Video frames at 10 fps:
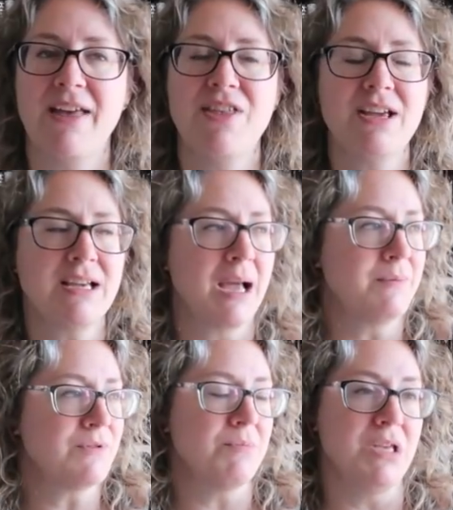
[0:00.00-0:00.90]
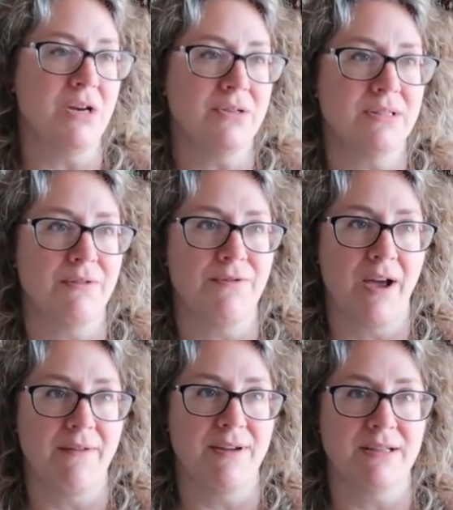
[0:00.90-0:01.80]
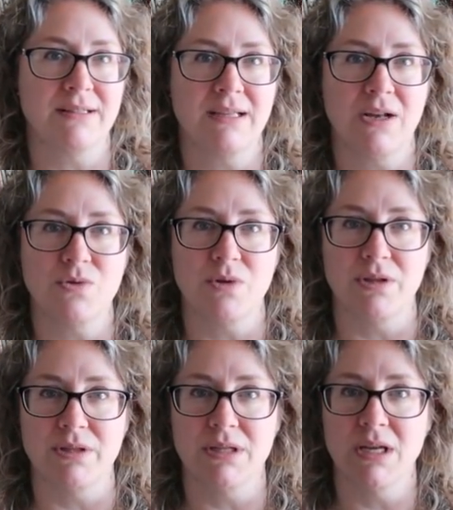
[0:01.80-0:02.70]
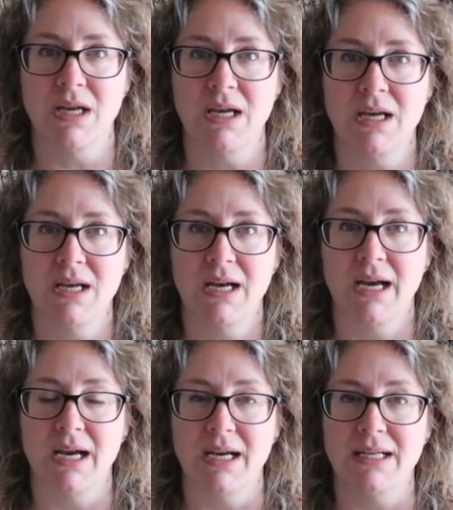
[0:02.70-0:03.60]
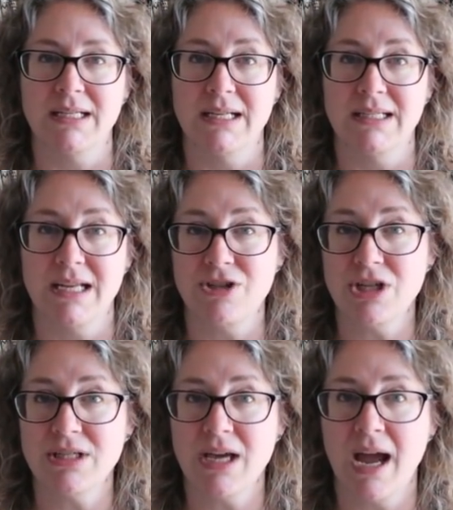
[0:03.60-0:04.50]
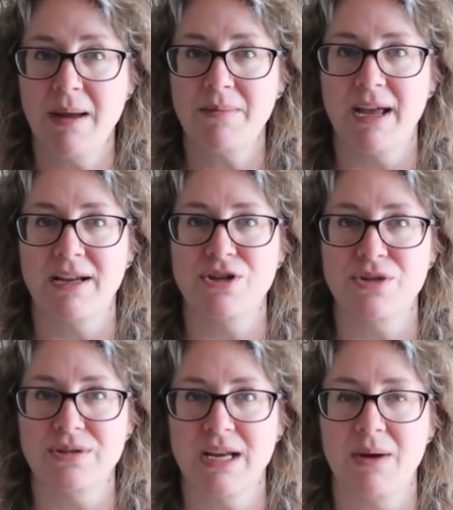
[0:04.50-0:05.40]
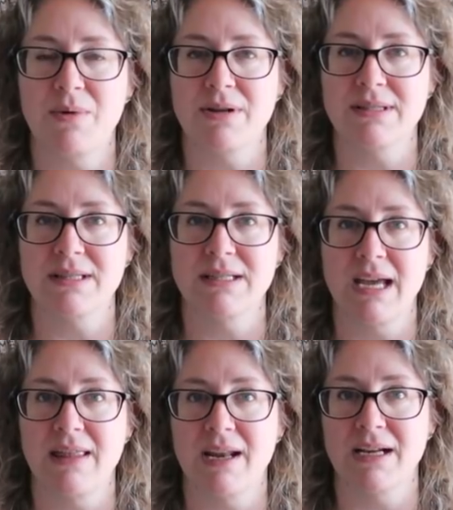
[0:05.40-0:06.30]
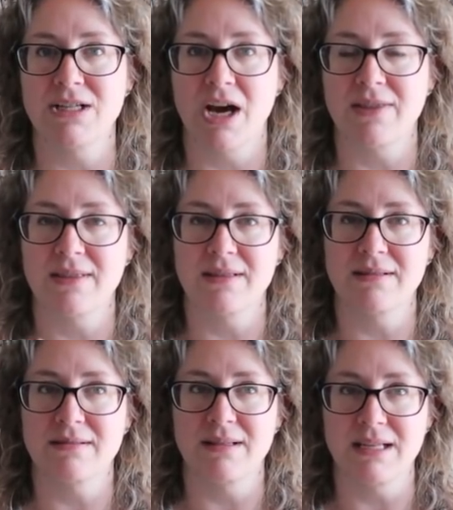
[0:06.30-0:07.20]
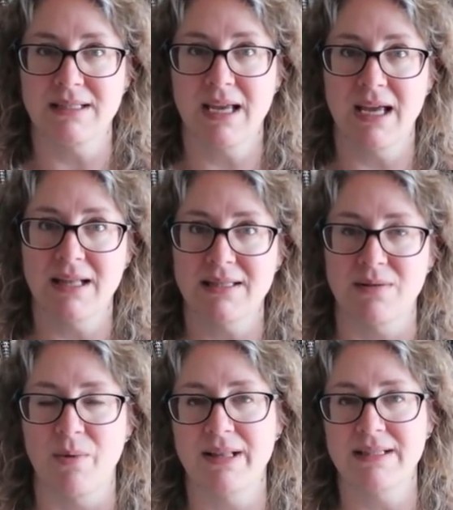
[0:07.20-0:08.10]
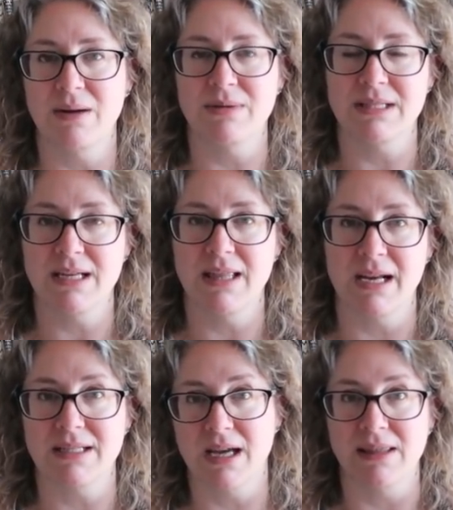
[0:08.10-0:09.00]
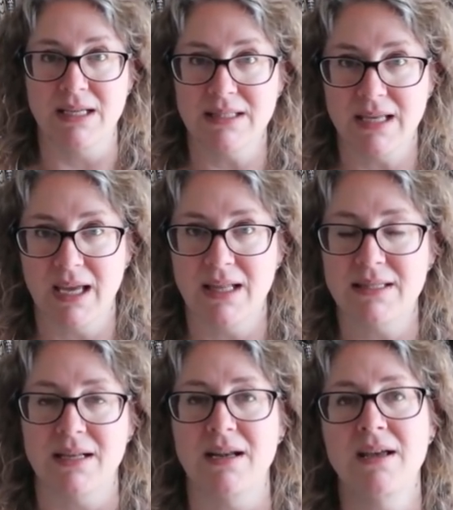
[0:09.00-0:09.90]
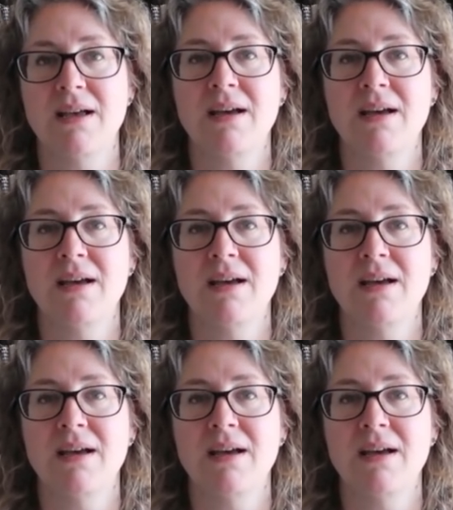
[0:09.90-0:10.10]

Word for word: I think it comes from years of having scheduled uh, teaching time. Like Tuesday was the day that I taught these kids, and Wednesday was the day that I taught these kids, and